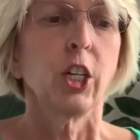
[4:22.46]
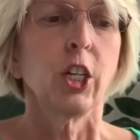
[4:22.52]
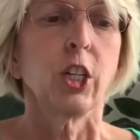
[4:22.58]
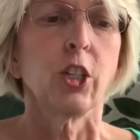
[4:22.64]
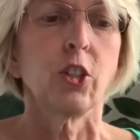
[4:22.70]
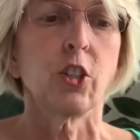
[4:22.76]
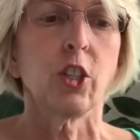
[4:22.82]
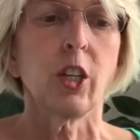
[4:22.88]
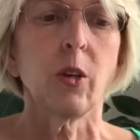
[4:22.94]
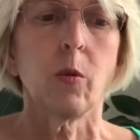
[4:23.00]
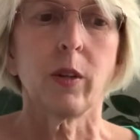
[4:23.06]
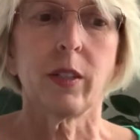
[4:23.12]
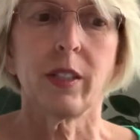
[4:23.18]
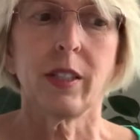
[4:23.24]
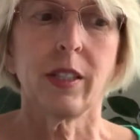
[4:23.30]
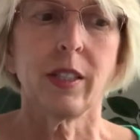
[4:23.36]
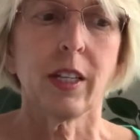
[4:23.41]
She was
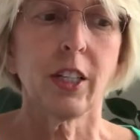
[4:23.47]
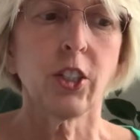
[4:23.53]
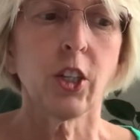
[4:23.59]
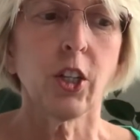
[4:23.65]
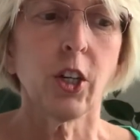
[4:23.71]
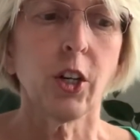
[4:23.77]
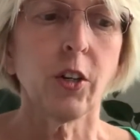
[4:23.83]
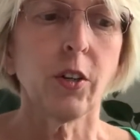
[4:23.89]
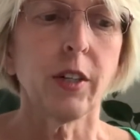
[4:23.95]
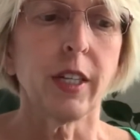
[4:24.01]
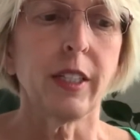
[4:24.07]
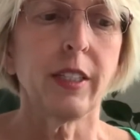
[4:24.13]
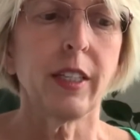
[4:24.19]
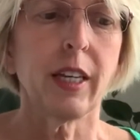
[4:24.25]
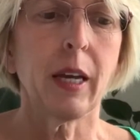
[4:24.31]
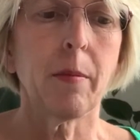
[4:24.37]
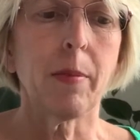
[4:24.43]
in such a hurry
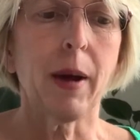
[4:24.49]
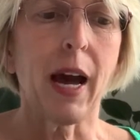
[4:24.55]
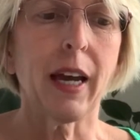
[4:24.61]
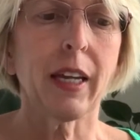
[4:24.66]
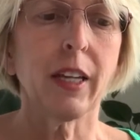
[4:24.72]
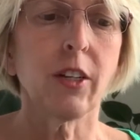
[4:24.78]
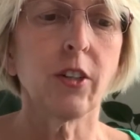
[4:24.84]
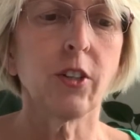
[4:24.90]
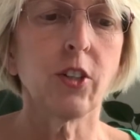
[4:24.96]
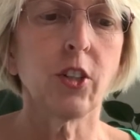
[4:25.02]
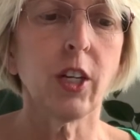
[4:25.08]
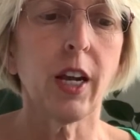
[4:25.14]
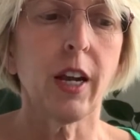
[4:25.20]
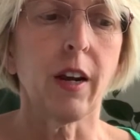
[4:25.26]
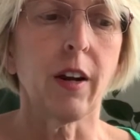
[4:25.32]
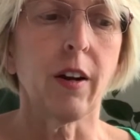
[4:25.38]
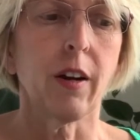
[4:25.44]
to get back in her
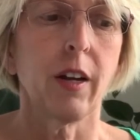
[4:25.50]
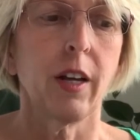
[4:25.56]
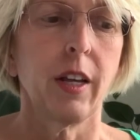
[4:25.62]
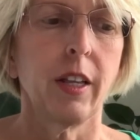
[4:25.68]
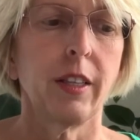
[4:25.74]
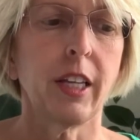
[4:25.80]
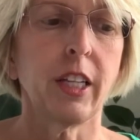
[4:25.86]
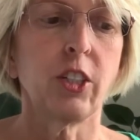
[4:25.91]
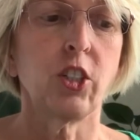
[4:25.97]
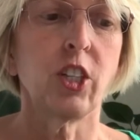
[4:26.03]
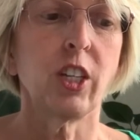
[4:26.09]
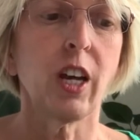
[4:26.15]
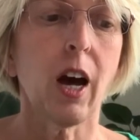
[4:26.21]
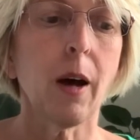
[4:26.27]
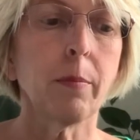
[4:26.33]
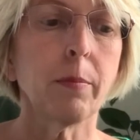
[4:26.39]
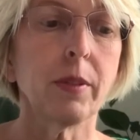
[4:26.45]
chair that she
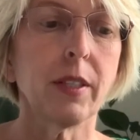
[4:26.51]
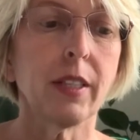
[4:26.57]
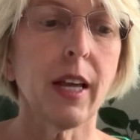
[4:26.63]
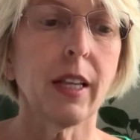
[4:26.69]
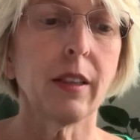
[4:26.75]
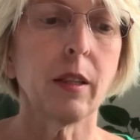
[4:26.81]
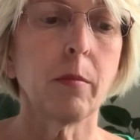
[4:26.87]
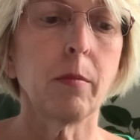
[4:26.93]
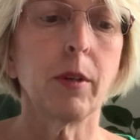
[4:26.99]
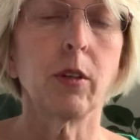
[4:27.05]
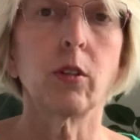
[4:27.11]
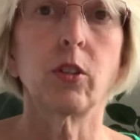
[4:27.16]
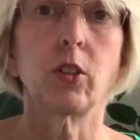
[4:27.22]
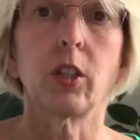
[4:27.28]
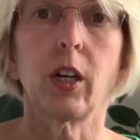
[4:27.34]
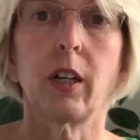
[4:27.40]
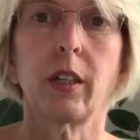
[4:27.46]
upset the milk
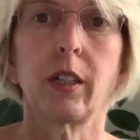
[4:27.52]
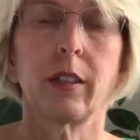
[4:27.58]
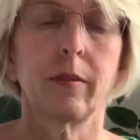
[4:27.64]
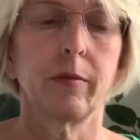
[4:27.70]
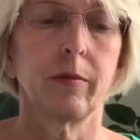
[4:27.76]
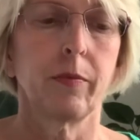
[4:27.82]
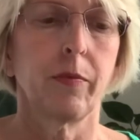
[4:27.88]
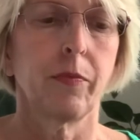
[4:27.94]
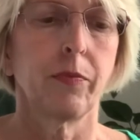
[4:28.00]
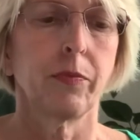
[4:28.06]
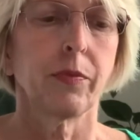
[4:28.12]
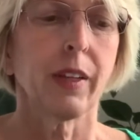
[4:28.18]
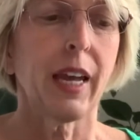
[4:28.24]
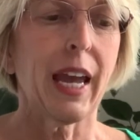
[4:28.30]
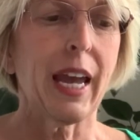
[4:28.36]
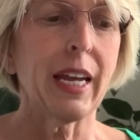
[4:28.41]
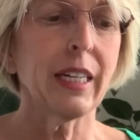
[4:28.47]
jug.
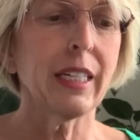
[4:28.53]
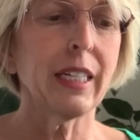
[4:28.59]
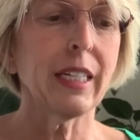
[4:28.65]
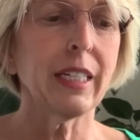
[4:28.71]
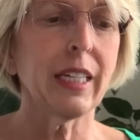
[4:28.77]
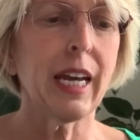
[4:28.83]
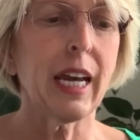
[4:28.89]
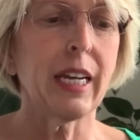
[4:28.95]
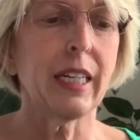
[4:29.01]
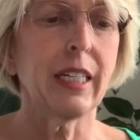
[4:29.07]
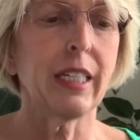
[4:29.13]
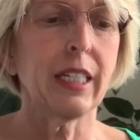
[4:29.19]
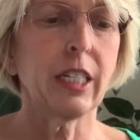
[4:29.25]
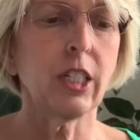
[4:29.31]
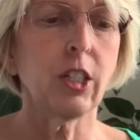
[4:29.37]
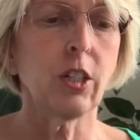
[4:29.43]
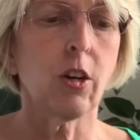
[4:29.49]
Andy and Teddy
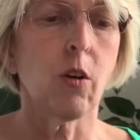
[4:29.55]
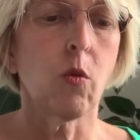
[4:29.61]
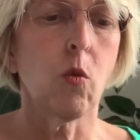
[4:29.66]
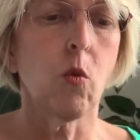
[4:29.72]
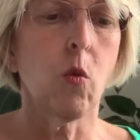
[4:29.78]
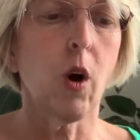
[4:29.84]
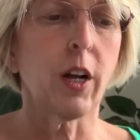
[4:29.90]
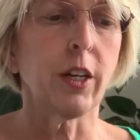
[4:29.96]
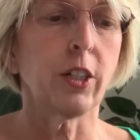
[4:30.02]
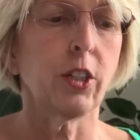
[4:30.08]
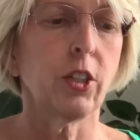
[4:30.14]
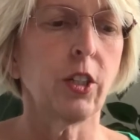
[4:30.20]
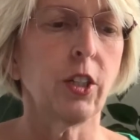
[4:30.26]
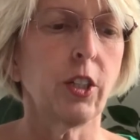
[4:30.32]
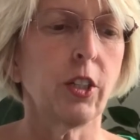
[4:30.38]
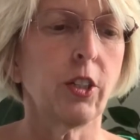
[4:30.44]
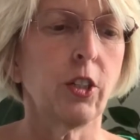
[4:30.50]
didn't know
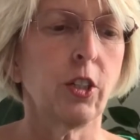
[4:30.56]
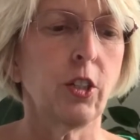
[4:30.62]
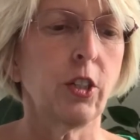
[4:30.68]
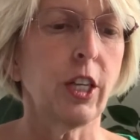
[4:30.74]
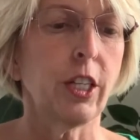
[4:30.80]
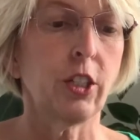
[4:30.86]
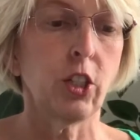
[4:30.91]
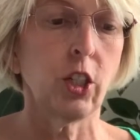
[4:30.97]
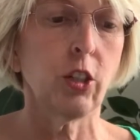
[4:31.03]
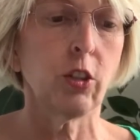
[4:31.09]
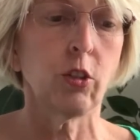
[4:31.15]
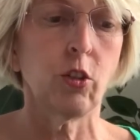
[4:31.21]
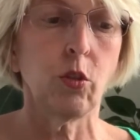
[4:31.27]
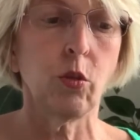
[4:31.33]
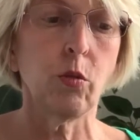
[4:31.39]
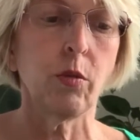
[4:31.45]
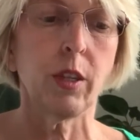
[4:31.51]
that she could
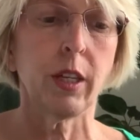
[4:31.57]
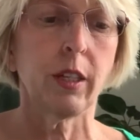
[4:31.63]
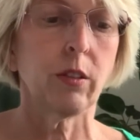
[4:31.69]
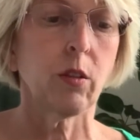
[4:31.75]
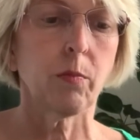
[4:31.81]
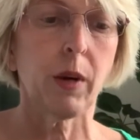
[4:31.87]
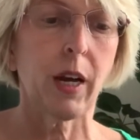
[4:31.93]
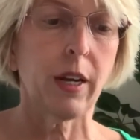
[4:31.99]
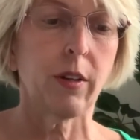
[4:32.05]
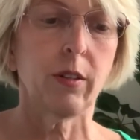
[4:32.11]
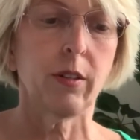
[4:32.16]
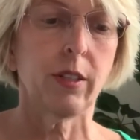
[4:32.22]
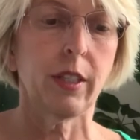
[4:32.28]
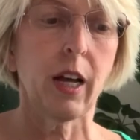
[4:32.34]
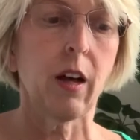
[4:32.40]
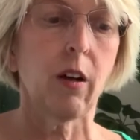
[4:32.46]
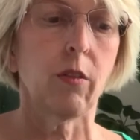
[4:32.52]
do things by
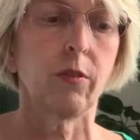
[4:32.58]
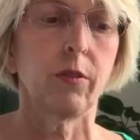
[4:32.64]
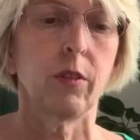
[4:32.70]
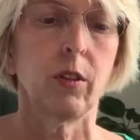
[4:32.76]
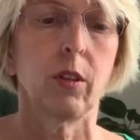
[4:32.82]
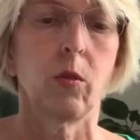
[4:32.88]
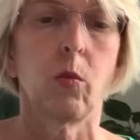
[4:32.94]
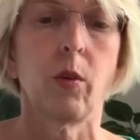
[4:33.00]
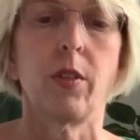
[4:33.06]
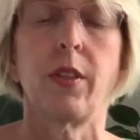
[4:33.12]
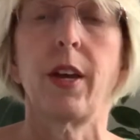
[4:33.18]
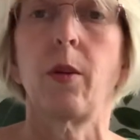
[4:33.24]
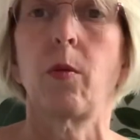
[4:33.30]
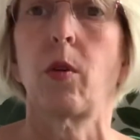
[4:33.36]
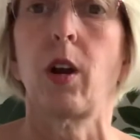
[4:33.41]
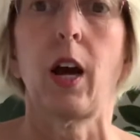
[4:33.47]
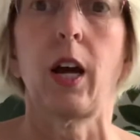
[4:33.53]
herself when they
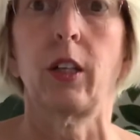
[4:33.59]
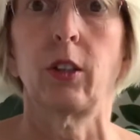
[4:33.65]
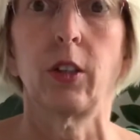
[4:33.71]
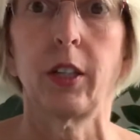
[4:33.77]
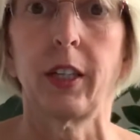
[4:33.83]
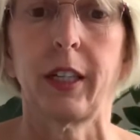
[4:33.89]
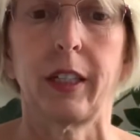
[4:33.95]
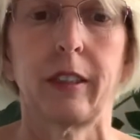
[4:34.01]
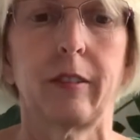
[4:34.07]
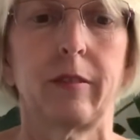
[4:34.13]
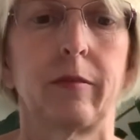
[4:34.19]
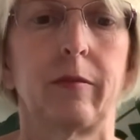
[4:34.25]
were not looking.